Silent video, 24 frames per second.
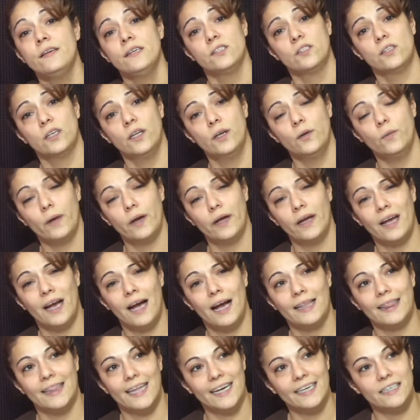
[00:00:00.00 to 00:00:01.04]
So anyway,
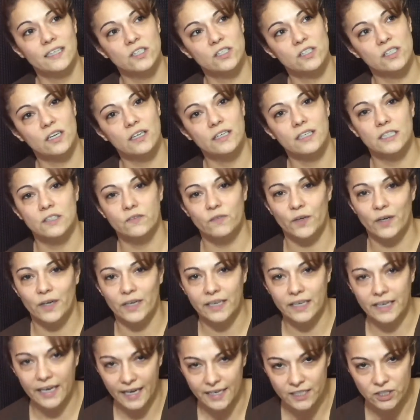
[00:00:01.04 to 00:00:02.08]
I like the song. It's very
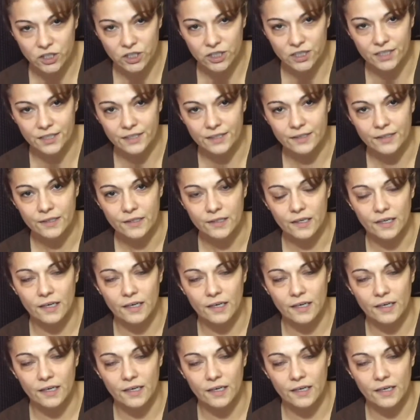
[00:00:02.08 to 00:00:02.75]
catchy.